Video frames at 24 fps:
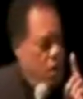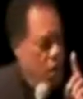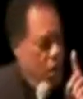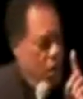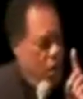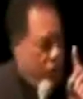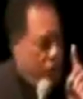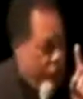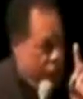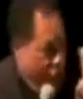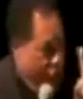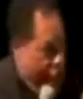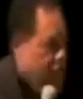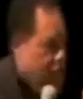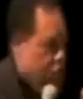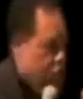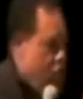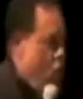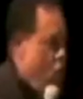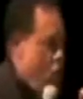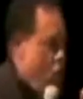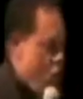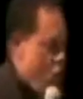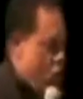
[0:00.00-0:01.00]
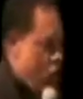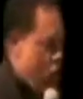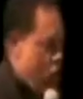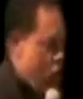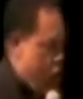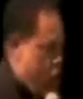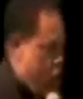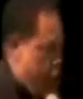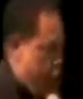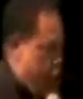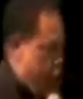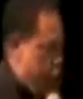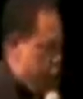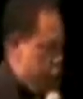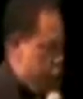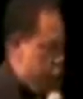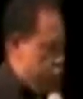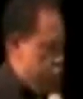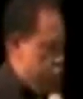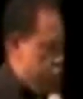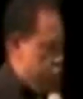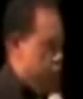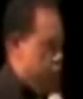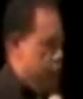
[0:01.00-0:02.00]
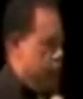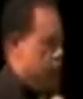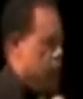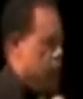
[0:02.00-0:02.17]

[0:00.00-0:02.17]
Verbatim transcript: If that don't work, revolution.